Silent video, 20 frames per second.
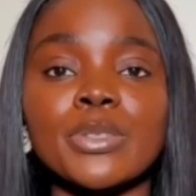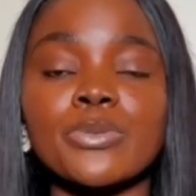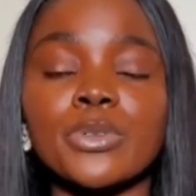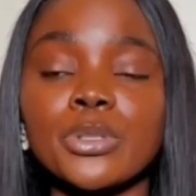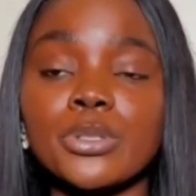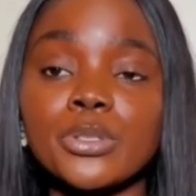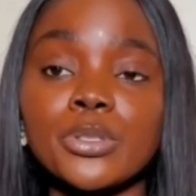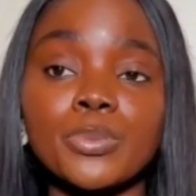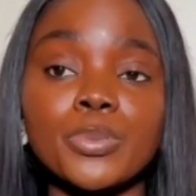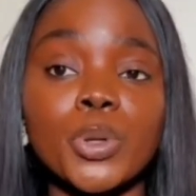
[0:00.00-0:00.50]
for you
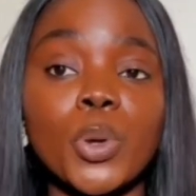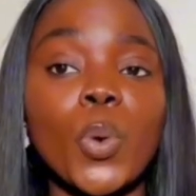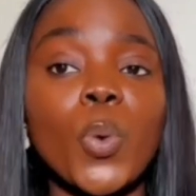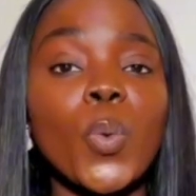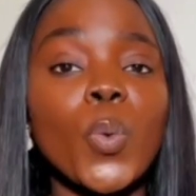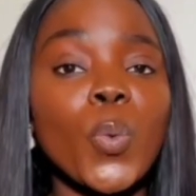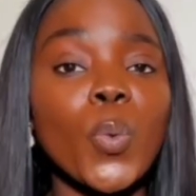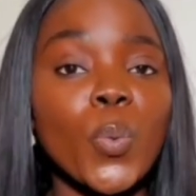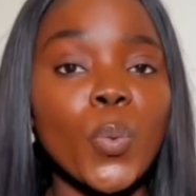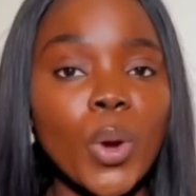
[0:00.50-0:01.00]
to be.
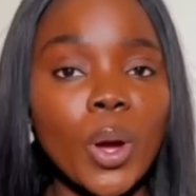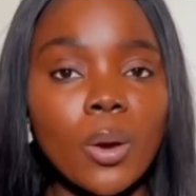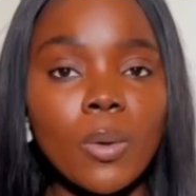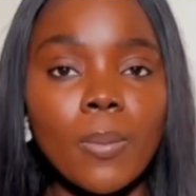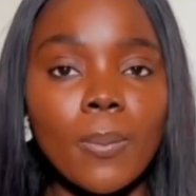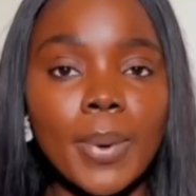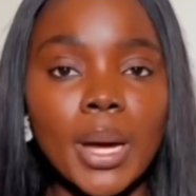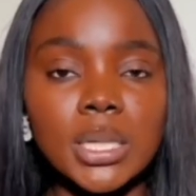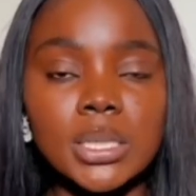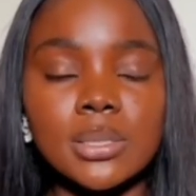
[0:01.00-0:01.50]
Welcome
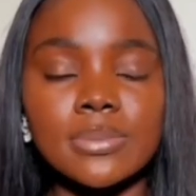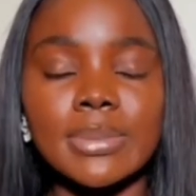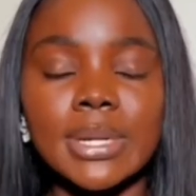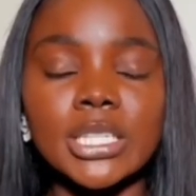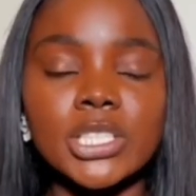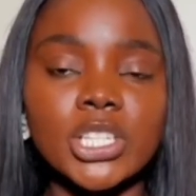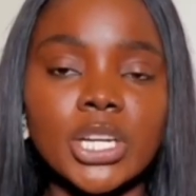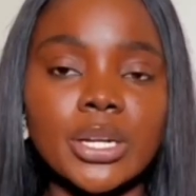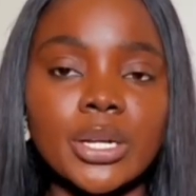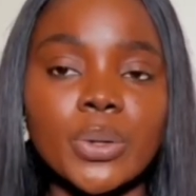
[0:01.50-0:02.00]
back to my
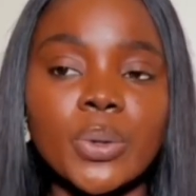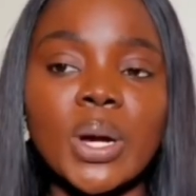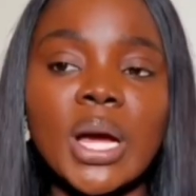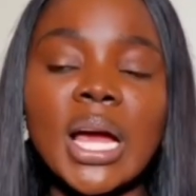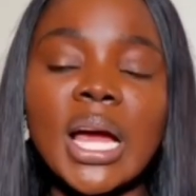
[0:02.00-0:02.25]
channel.